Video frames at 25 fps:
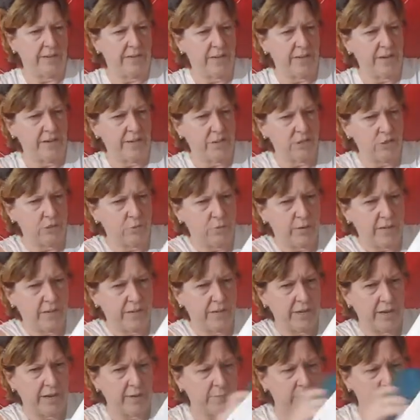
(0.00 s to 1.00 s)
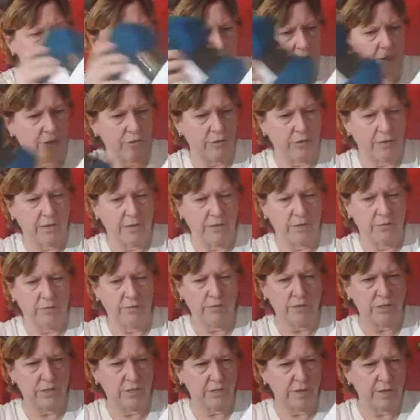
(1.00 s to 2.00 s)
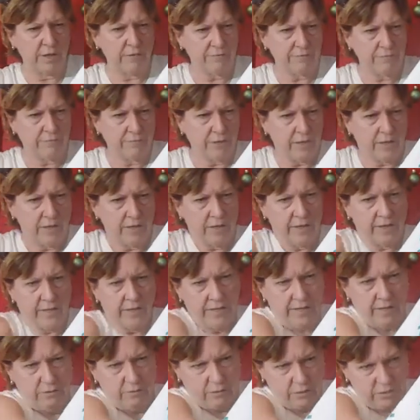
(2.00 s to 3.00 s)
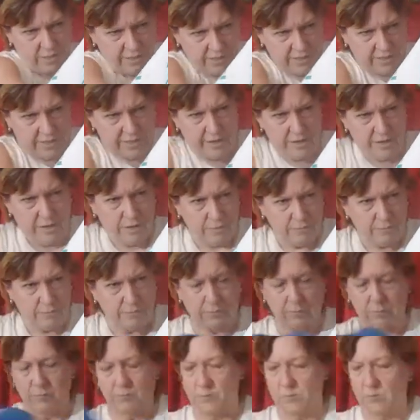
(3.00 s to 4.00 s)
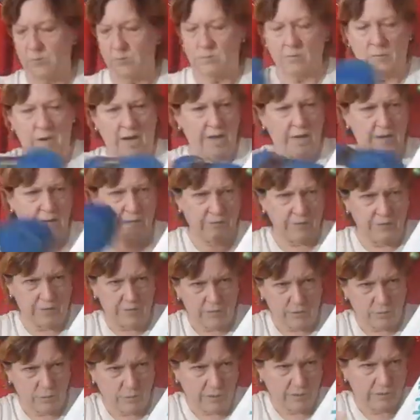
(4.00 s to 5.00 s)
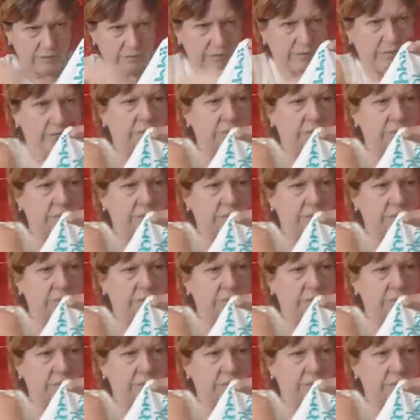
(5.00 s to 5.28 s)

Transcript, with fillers: And then I just went and got a bunch of other colorful stuff that was on sale. I love this one.